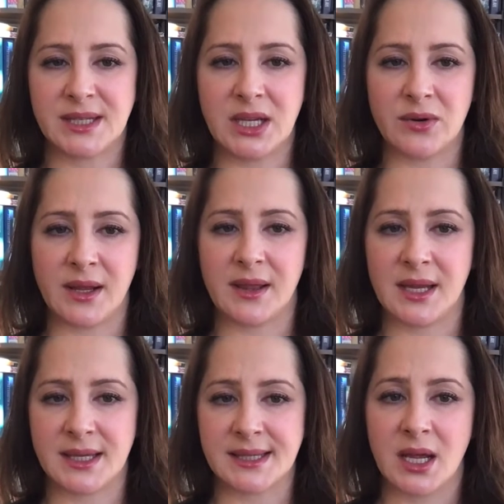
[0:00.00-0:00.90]
hearing
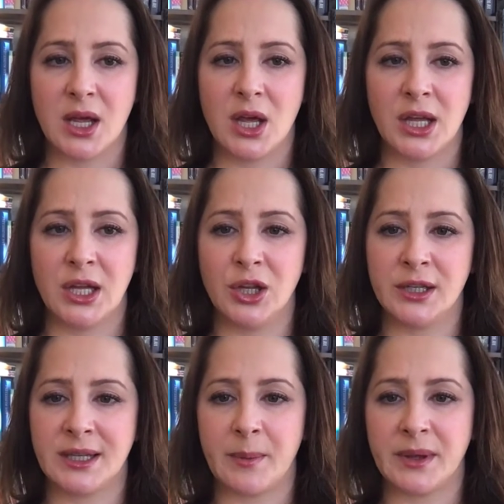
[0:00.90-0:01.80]
things. He
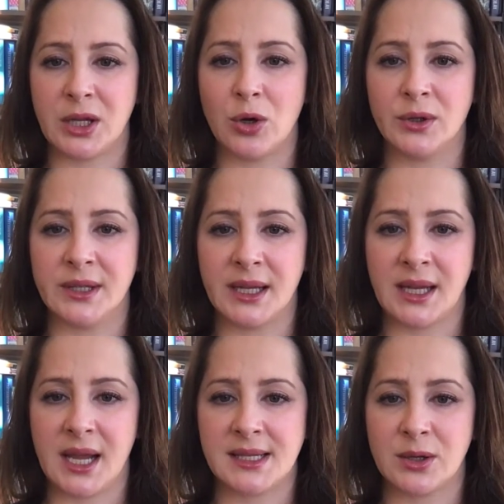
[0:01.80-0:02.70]
looked up at the old
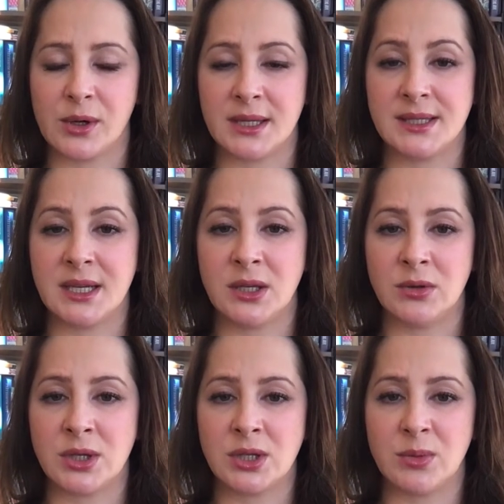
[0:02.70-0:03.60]
nutcase who
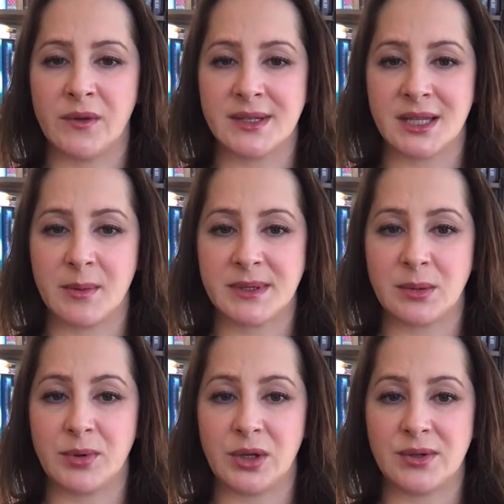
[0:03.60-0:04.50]
continued to move his lips
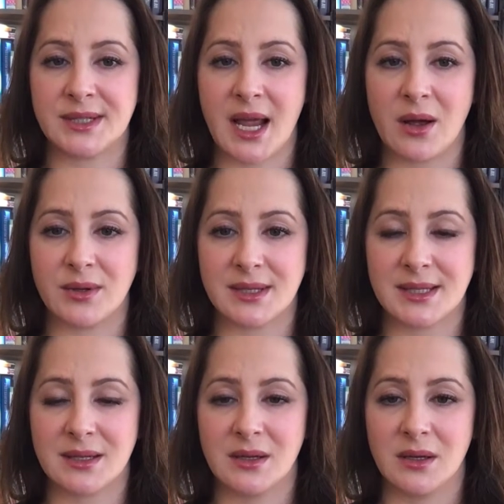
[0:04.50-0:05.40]
and produce
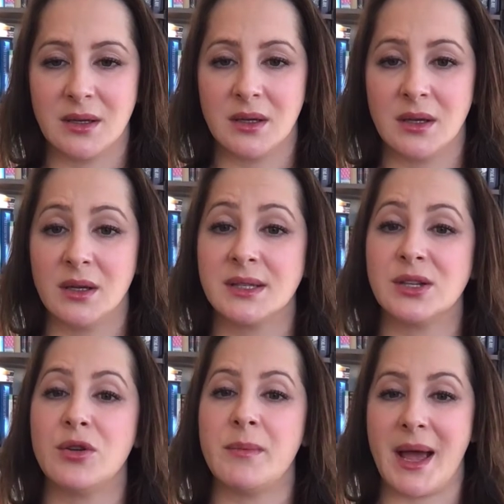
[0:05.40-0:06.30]
sounds.
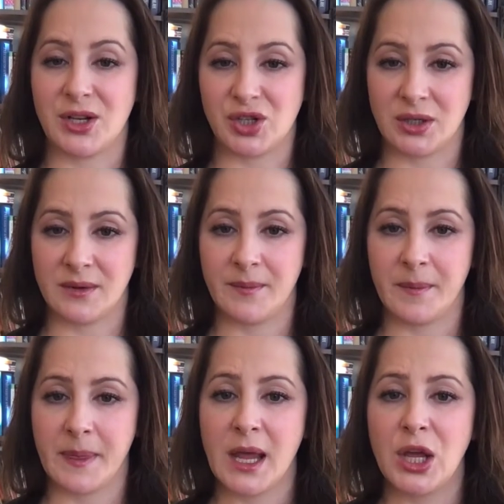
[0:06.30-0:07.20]
So imagine,
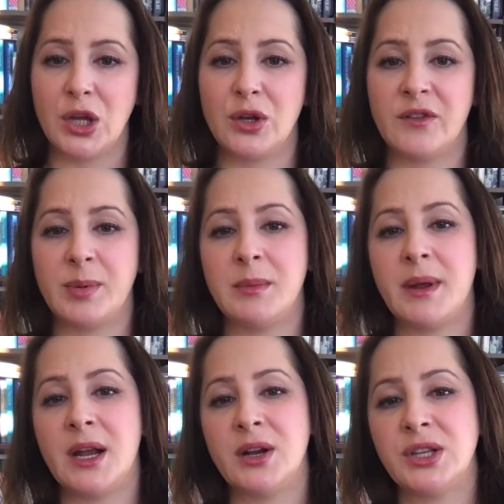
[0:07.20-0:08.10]
you'd have been
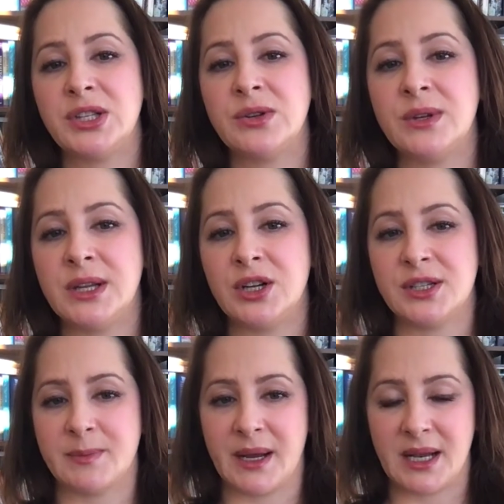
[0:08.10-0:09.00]
married 2
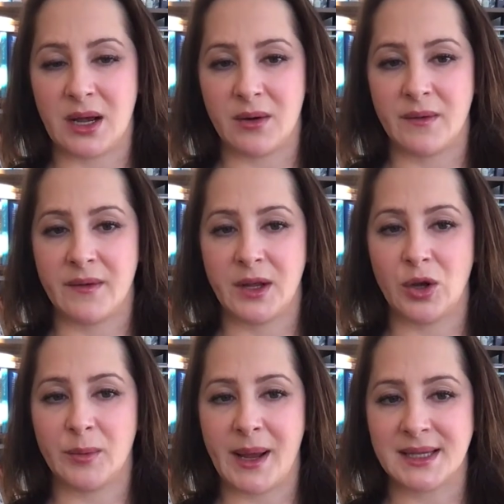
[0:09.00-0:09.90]
years by now, the
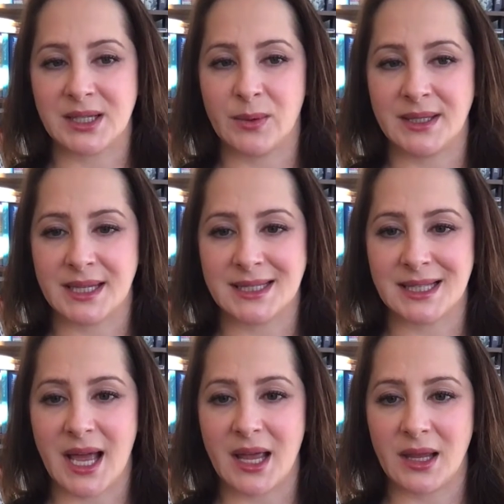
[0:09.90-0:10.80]
old man squinted
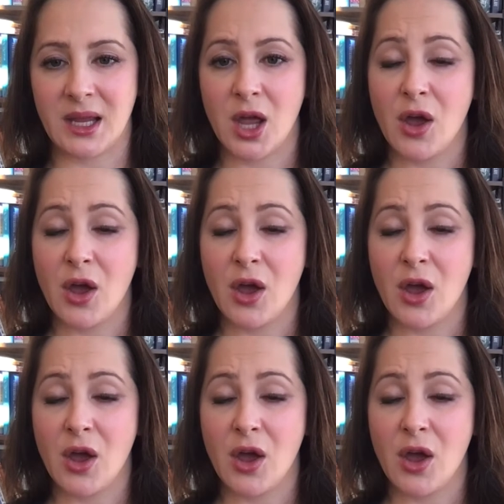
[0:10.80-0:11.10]
slyly,